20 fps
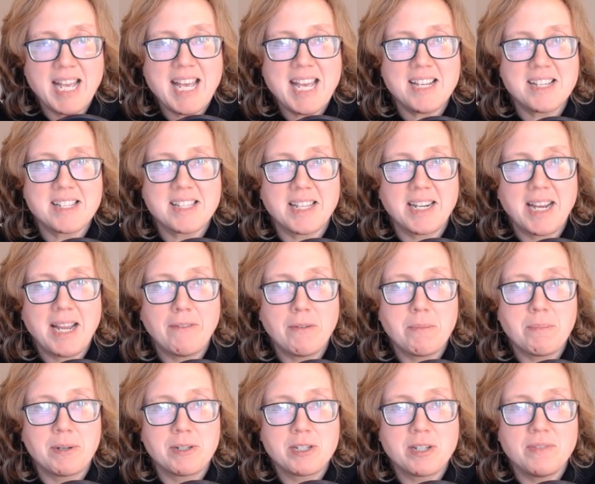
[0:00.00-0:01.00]
is that I have a
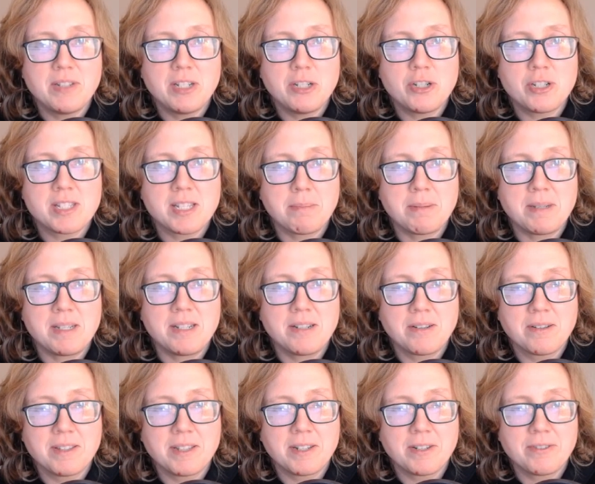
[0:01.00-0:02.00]
bunch of digits up
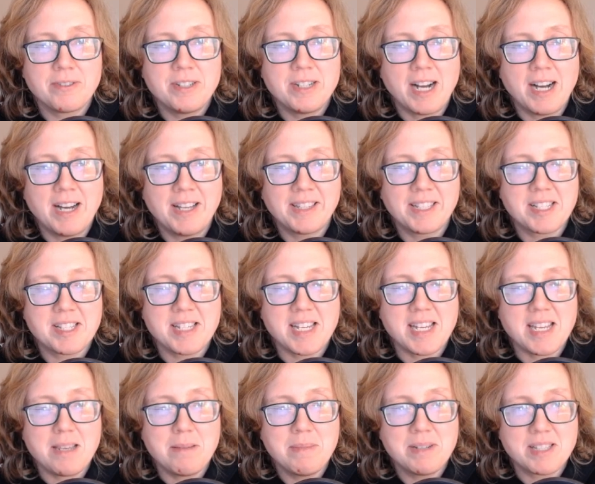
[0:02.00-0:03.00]
here that are not the
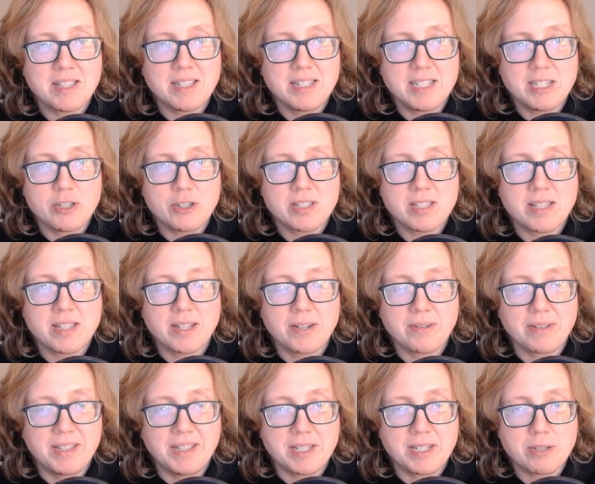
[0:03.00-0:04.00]
same as the digits that are
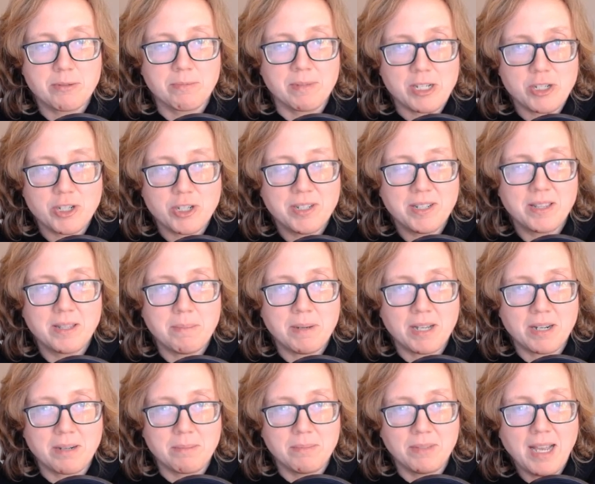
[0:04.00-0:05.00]
in this region in the
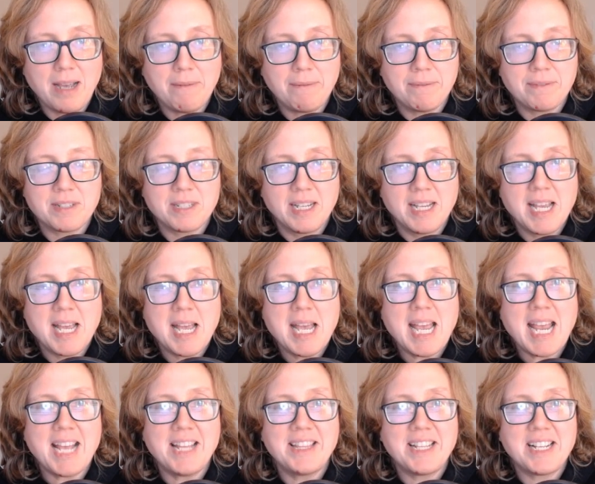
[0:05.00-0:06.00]
bottom left,
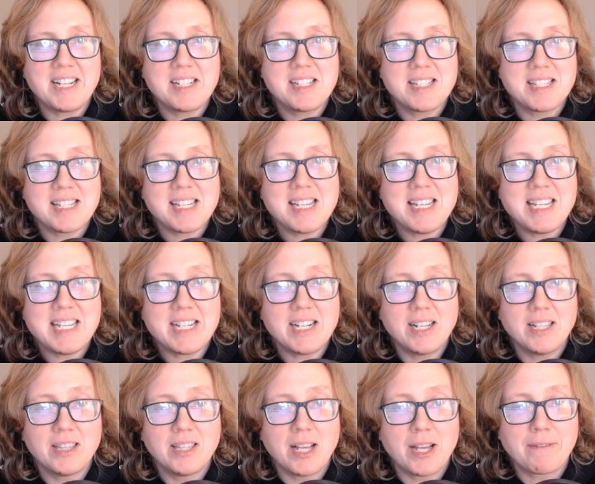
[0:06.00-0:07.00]
and they see a
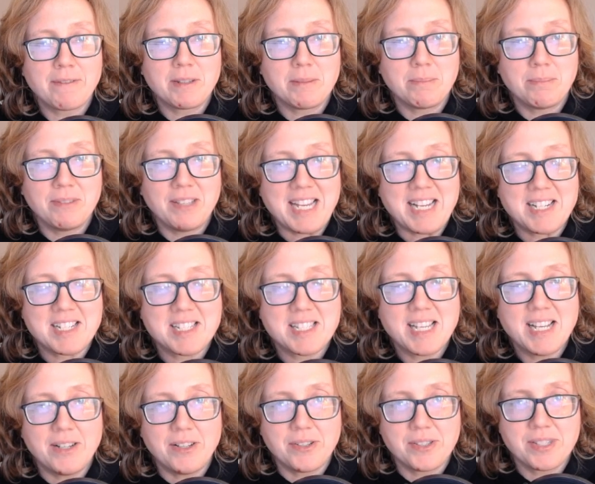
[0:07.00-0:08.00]
lot of the blank
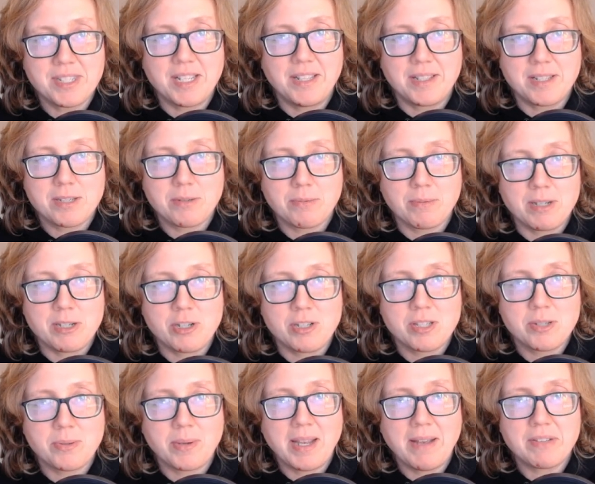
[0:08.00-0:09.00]
cells in this region.
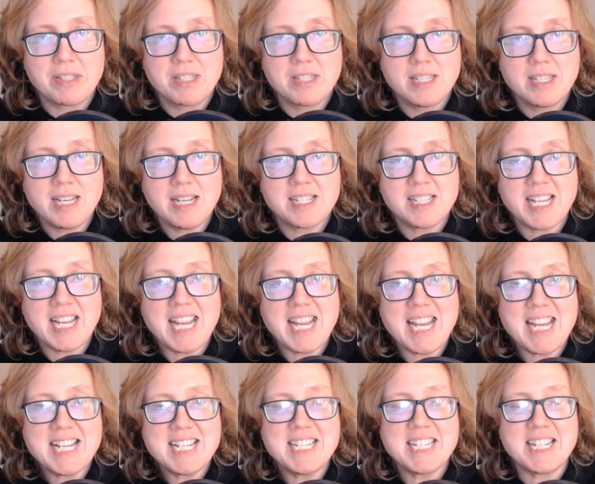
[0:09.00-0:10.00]
So I have a 6
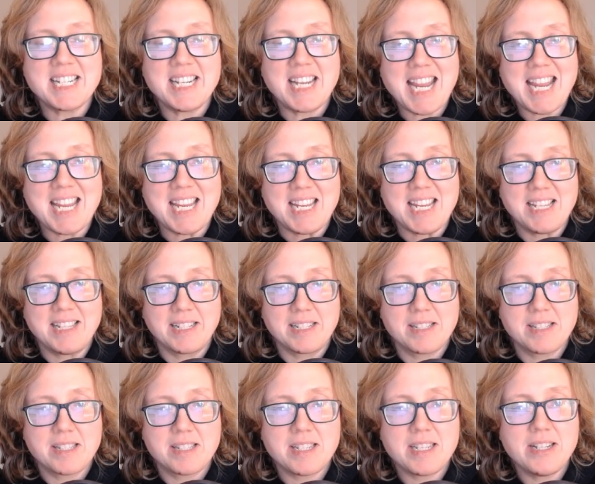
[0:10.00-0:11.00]
and an 8 that
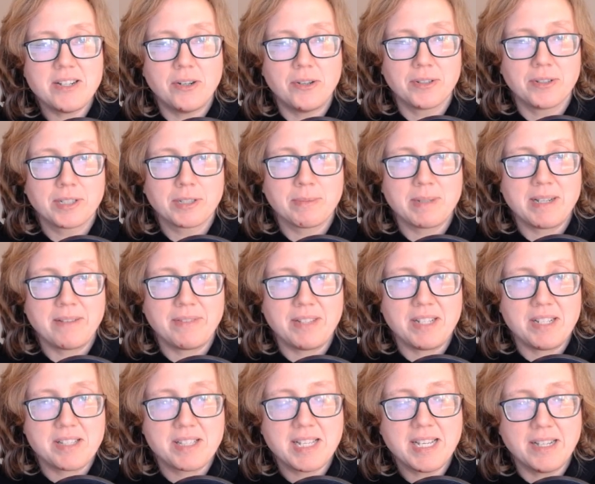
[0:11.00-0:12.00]
see all three of
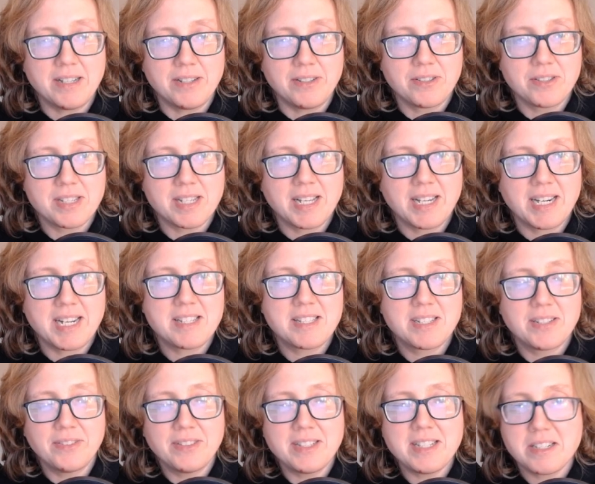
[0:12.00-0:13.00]
these cells, and I
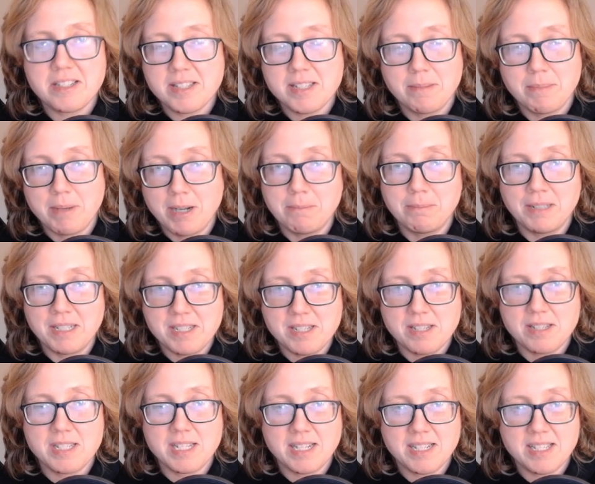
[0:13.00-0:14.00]
still need to somehow place a
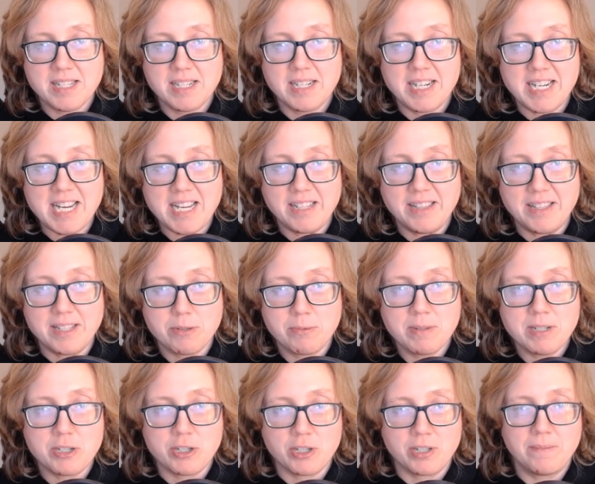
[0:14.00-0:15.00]
6 and an 8 in this
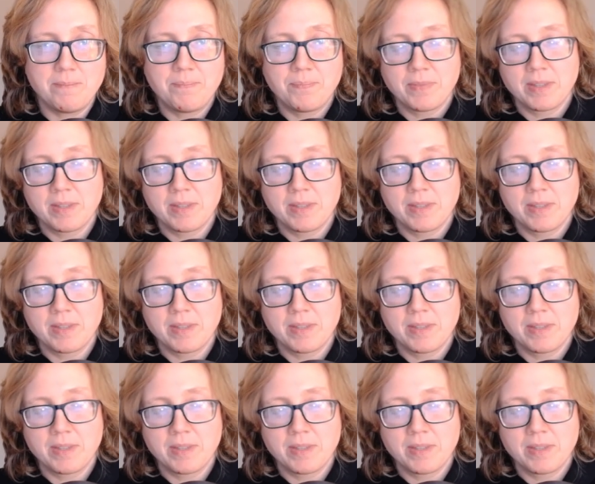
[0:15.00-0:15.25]
region.